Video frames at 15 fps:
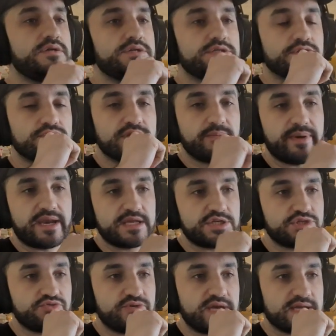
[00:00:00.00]
So they
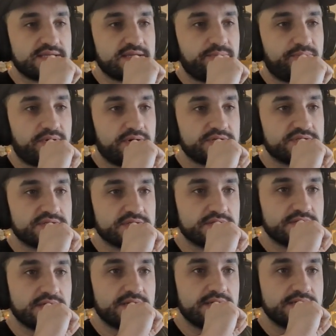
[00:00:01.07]
managed to get the
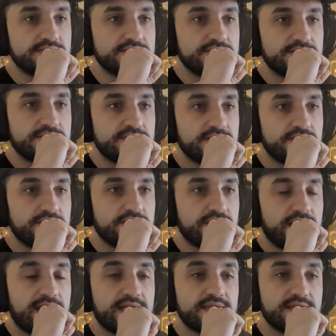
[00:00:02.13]
person
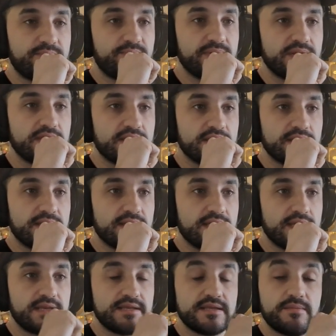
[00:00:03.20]
and the pig
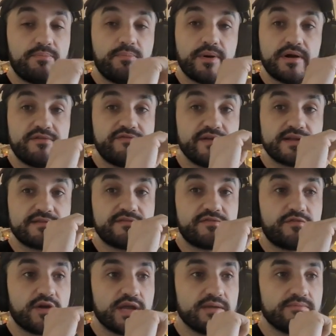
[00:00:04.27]
in the perfect
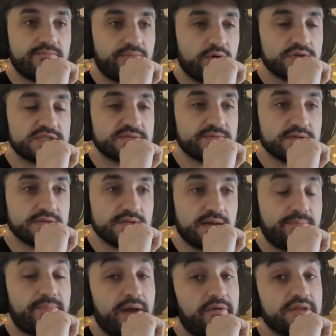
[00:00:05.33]
frame possible.
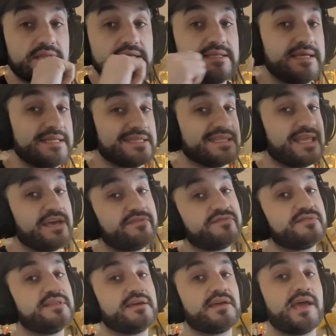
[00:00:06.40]
Apparently they
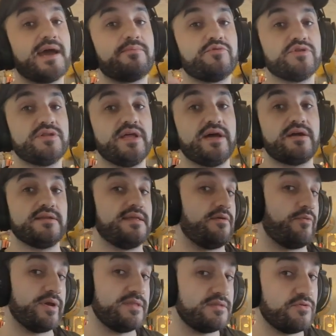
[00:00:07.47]
left the camera there. They
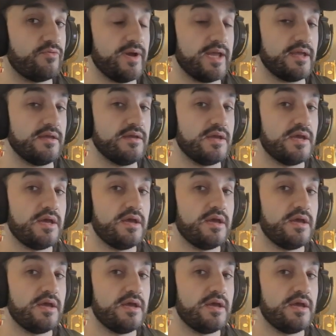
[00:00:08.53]
went away.